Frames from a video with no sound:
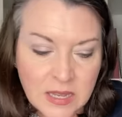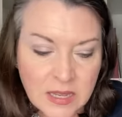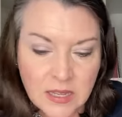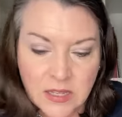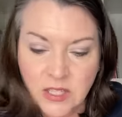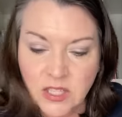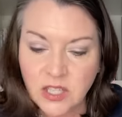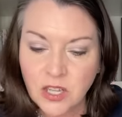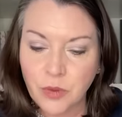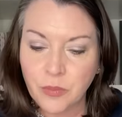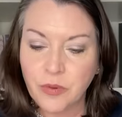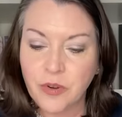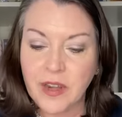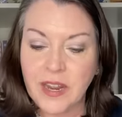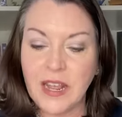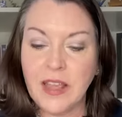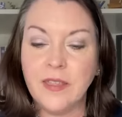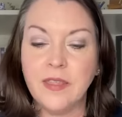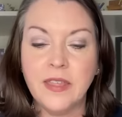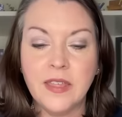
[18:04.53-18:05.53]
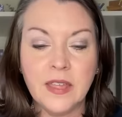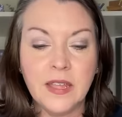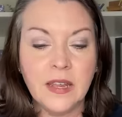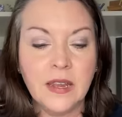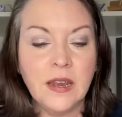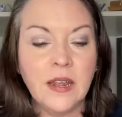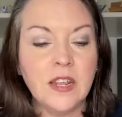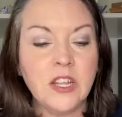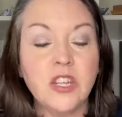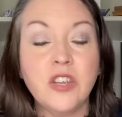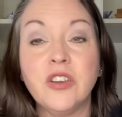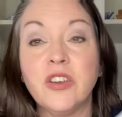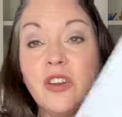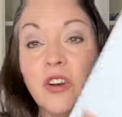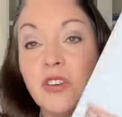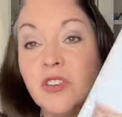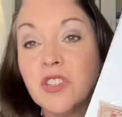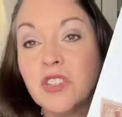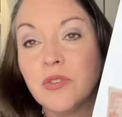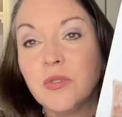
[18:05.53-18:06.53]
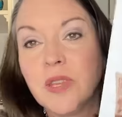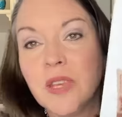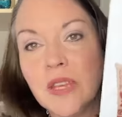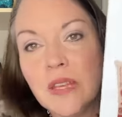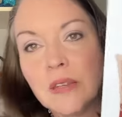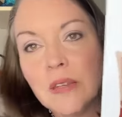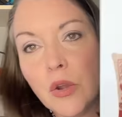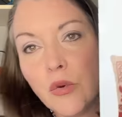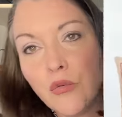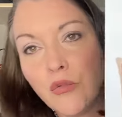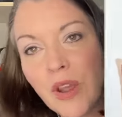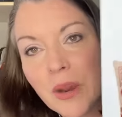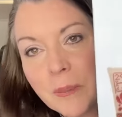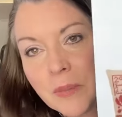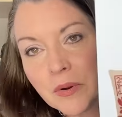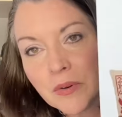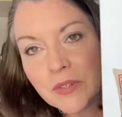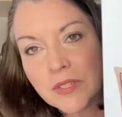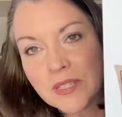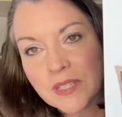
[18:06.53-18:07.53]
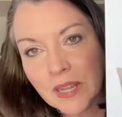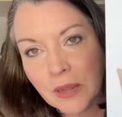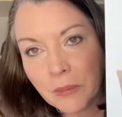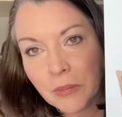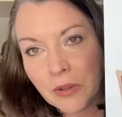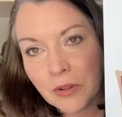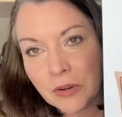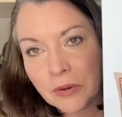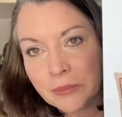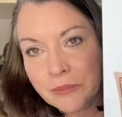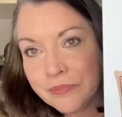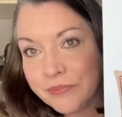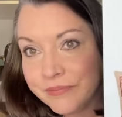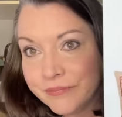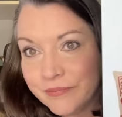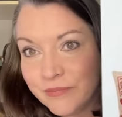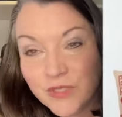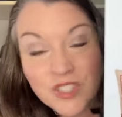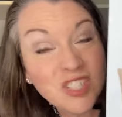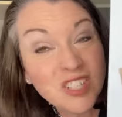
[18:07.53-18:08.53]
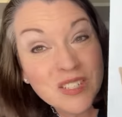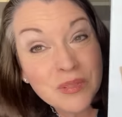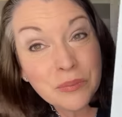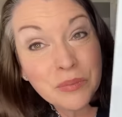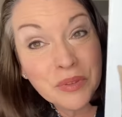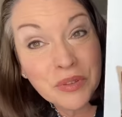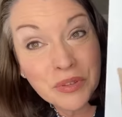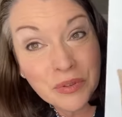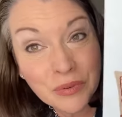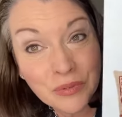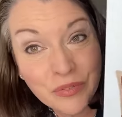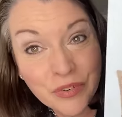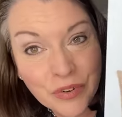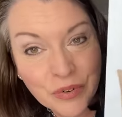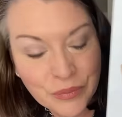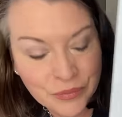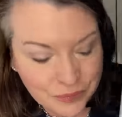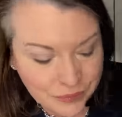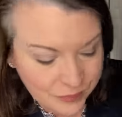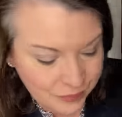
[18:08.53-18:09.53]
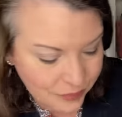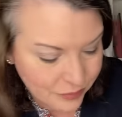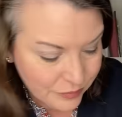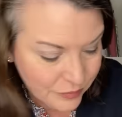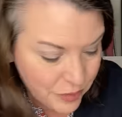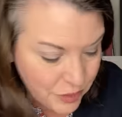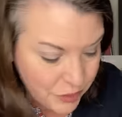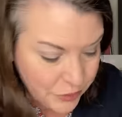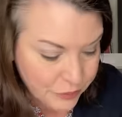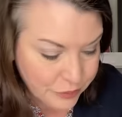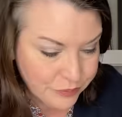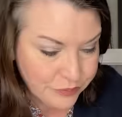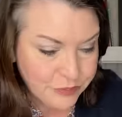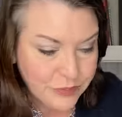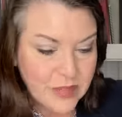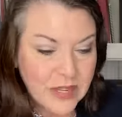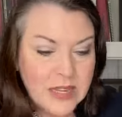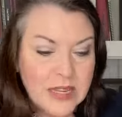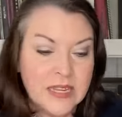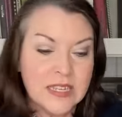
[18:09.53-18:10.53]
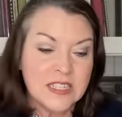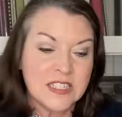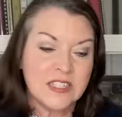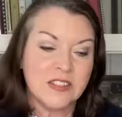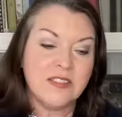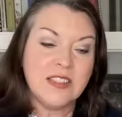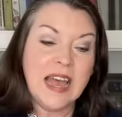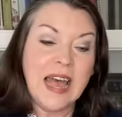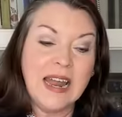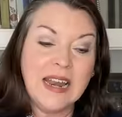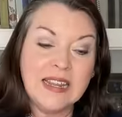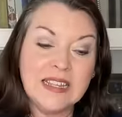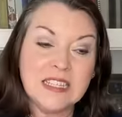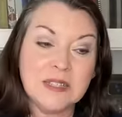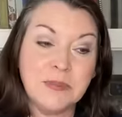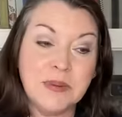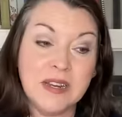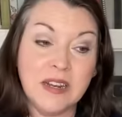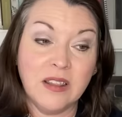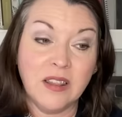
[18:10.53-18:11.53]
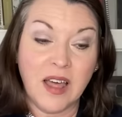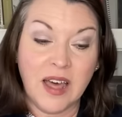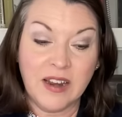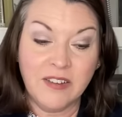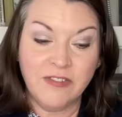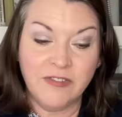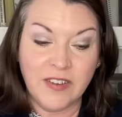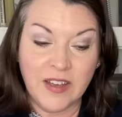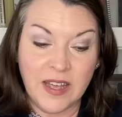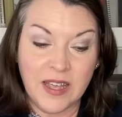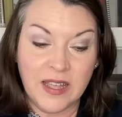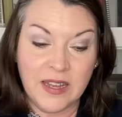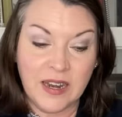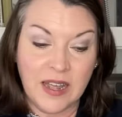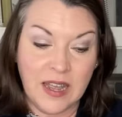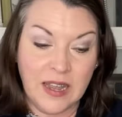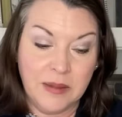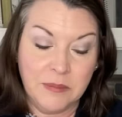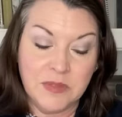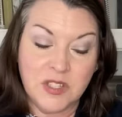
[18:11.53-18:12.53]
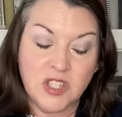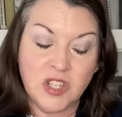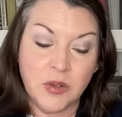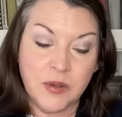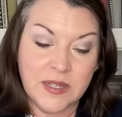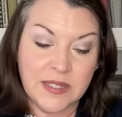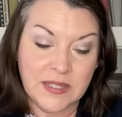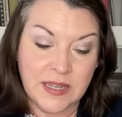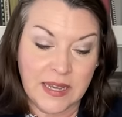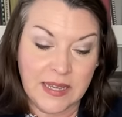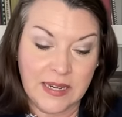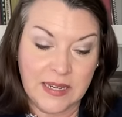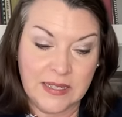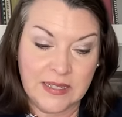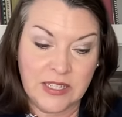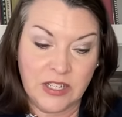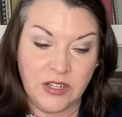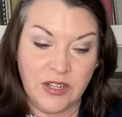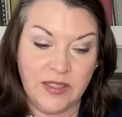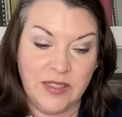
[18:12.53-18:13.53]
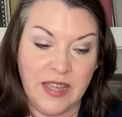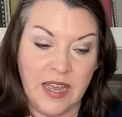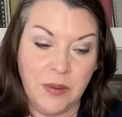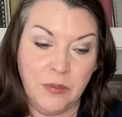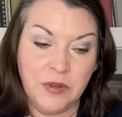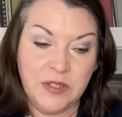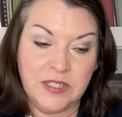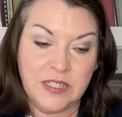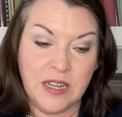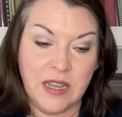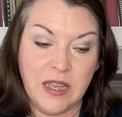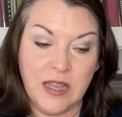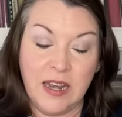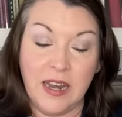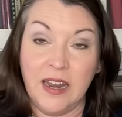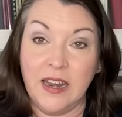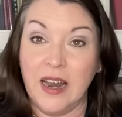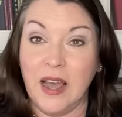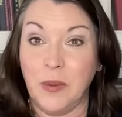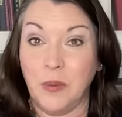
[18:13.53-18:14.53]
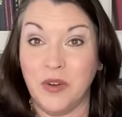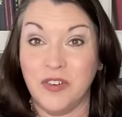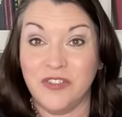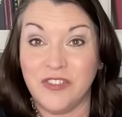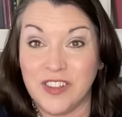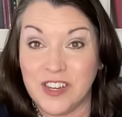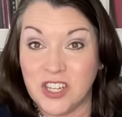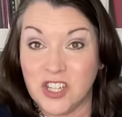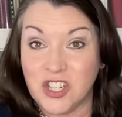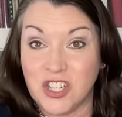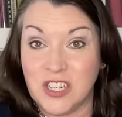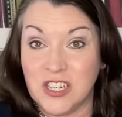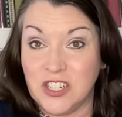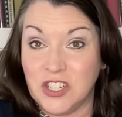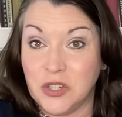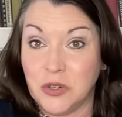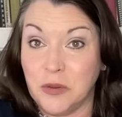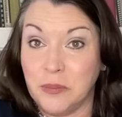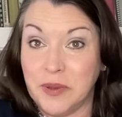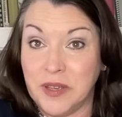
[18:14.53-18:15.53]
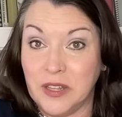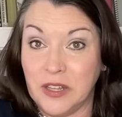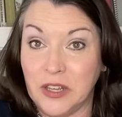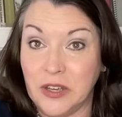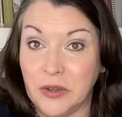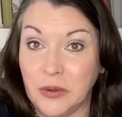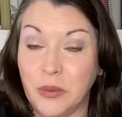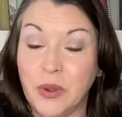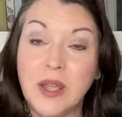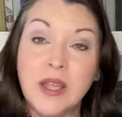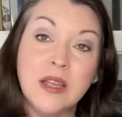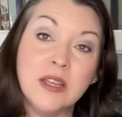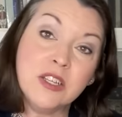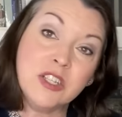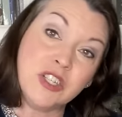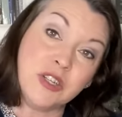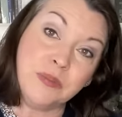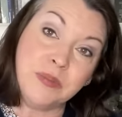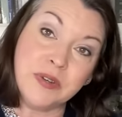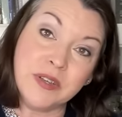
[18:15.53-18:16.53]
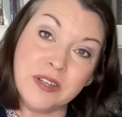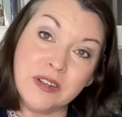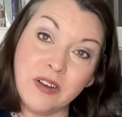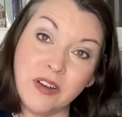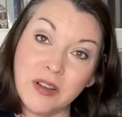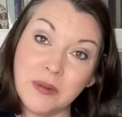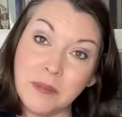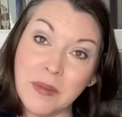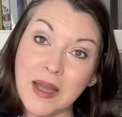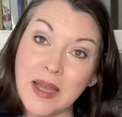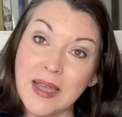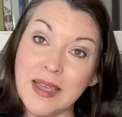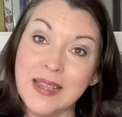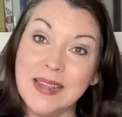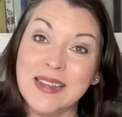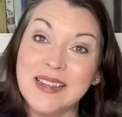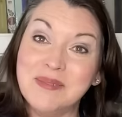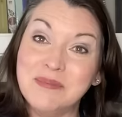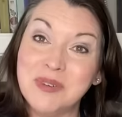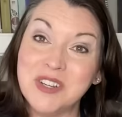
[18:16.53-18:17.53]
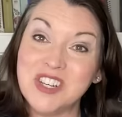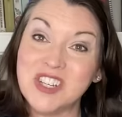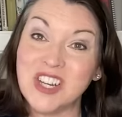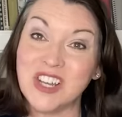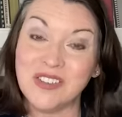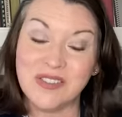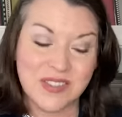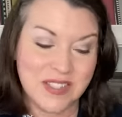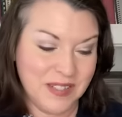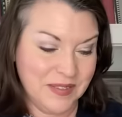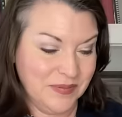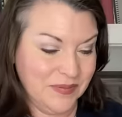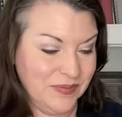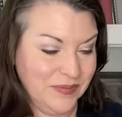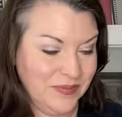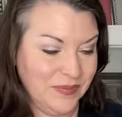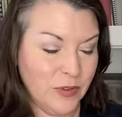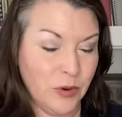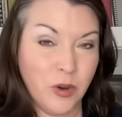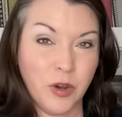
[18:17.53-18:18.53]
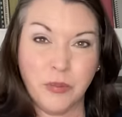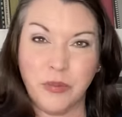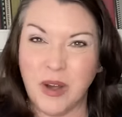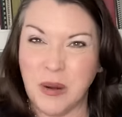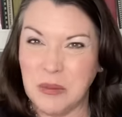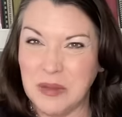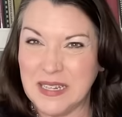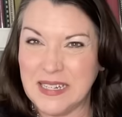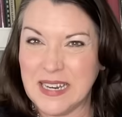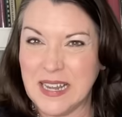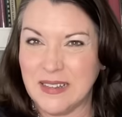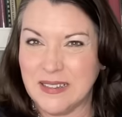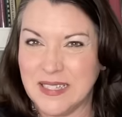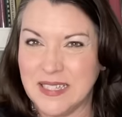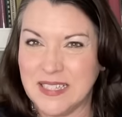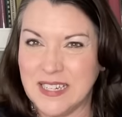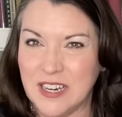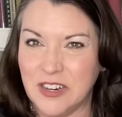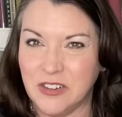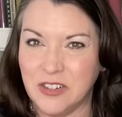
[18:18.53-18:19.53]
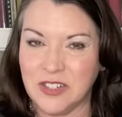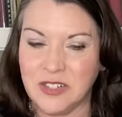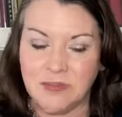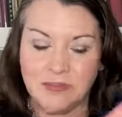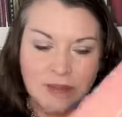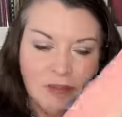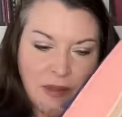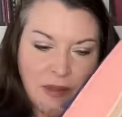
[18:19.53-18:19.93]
So pretty. And then you can also get Redbird Sampler, which is beautiful too. So that has been a lot of fun. I am so excited to get that one done, and I will finish it into a pillow to put on my bookshelves, or probably downstairs.